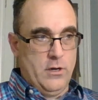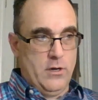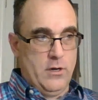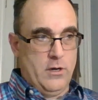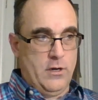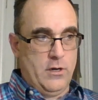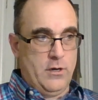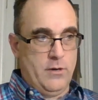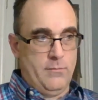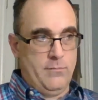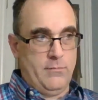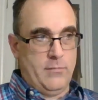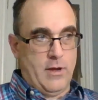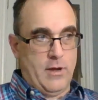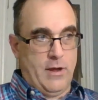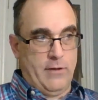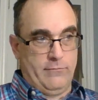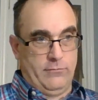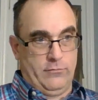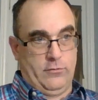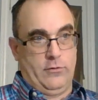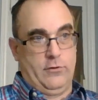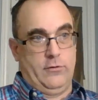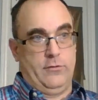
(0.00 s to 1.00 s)
Um, I've
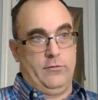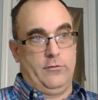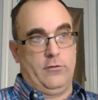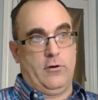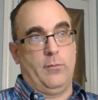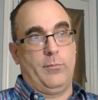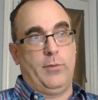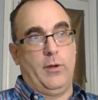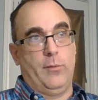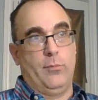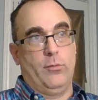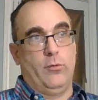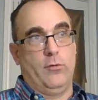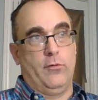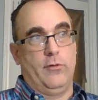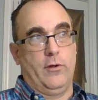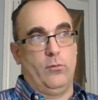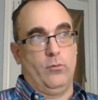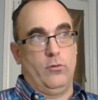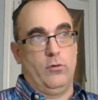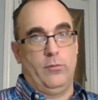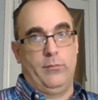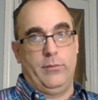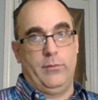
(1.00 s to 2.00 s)
learned there are people that
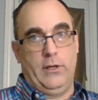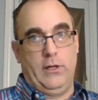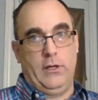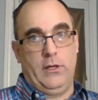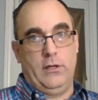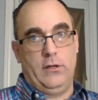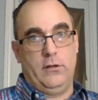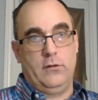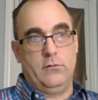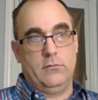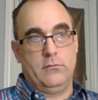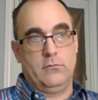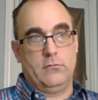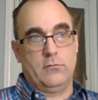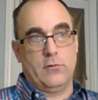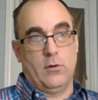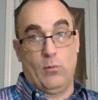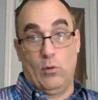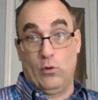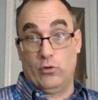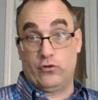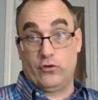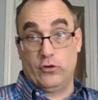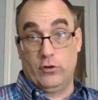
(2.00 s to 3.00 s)
will be
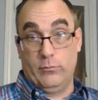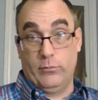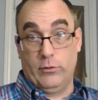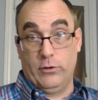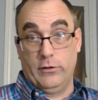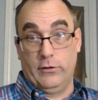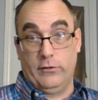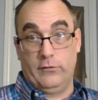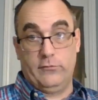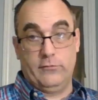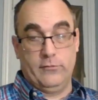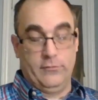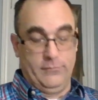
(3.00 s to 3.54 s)
emotional bullies.